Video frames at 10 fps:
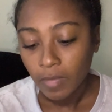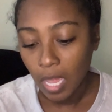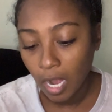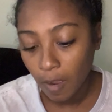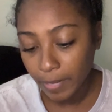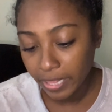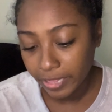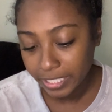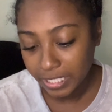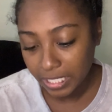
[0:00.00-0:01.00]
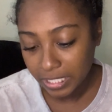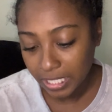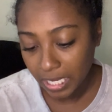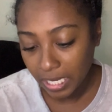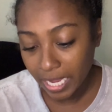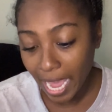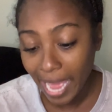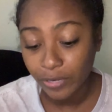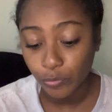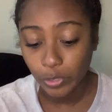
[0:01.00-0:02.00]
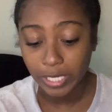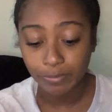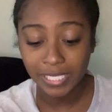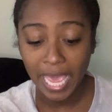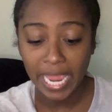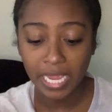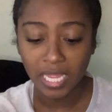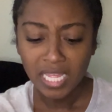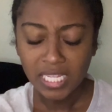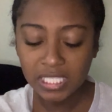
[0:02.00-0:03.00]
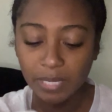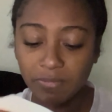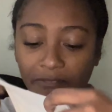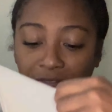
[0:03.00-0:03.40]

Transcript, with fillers: Um, and this is the cotton rib tank, something